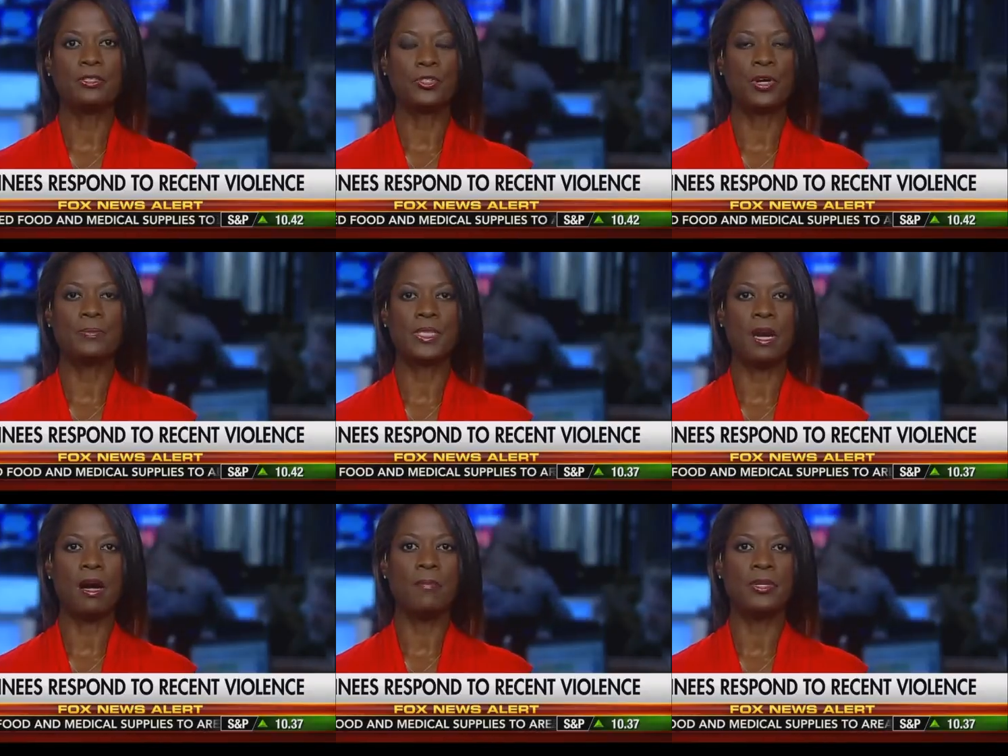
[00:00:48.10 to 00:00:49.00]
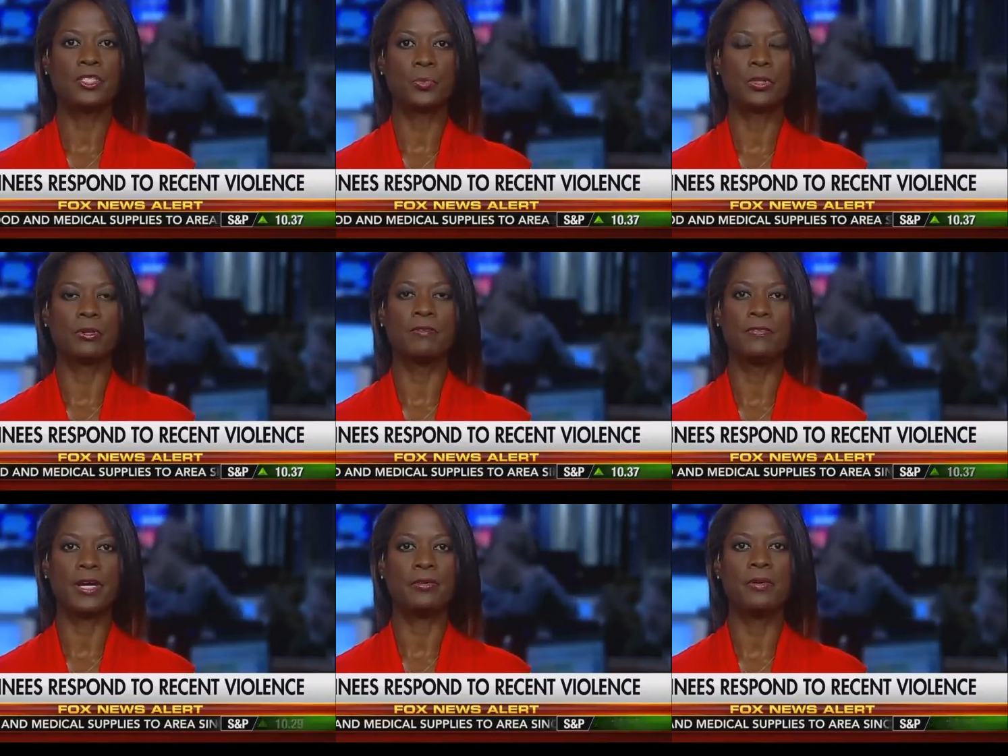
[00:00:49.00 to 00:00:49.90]
thought Trump's comments were
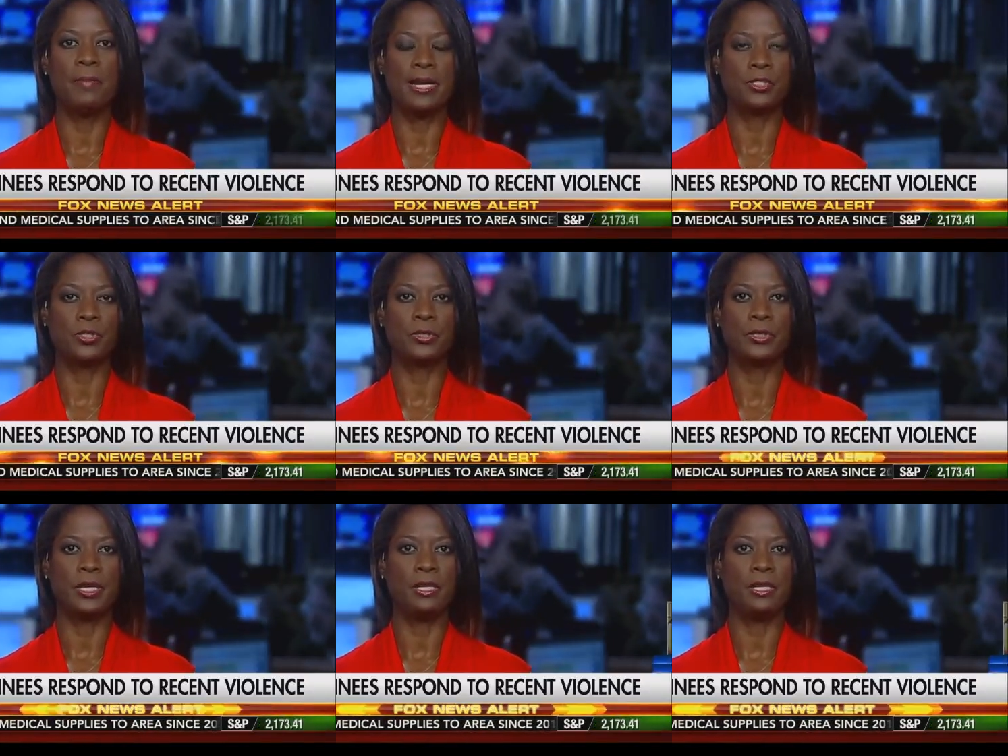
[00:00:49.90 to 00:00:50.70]
very measured.